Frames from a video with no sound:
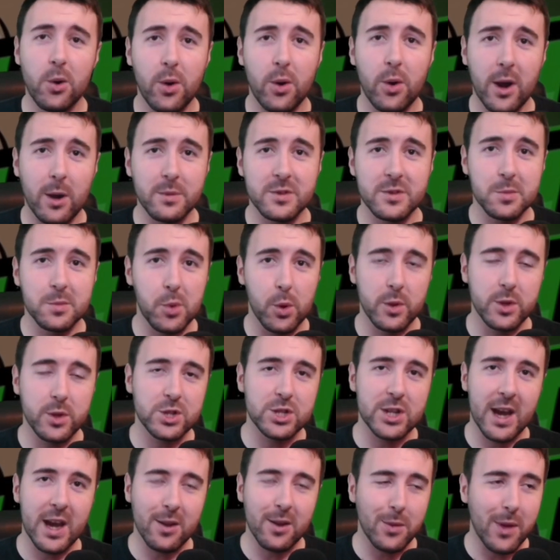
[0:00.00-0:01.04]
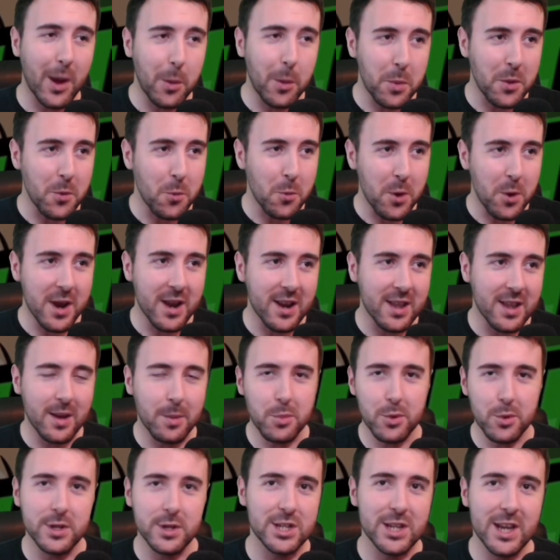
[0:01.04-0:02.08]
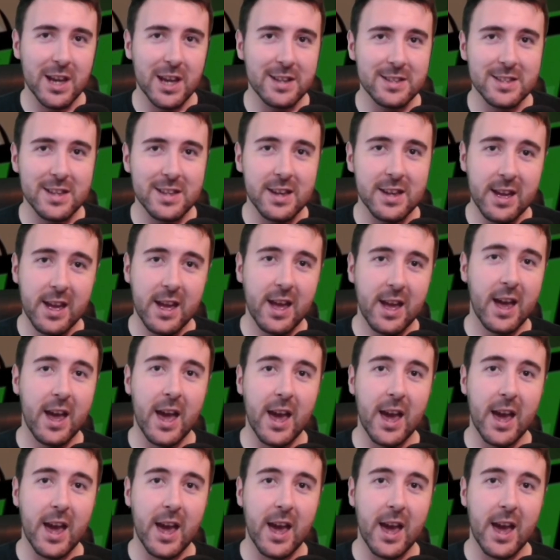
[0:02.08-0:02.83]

It all helps support the channel, and we really appreciate it.